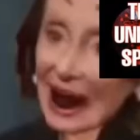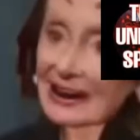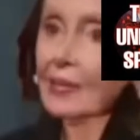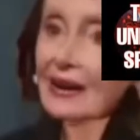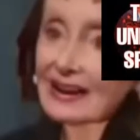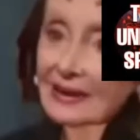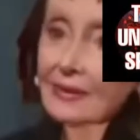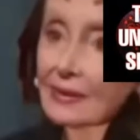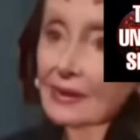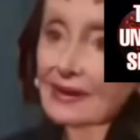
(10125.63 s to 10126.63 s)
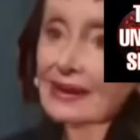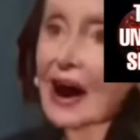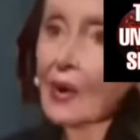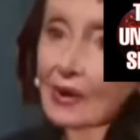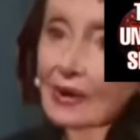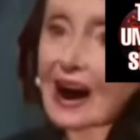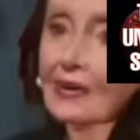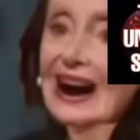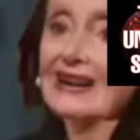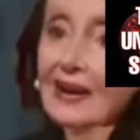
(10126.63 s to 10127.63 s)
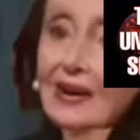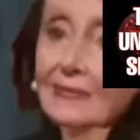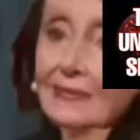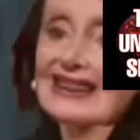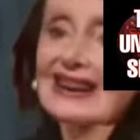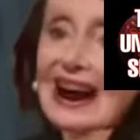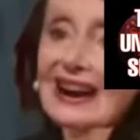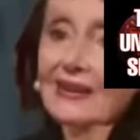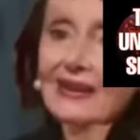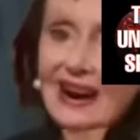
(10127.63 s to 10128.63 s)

with every purchase, we'll donate $2 million to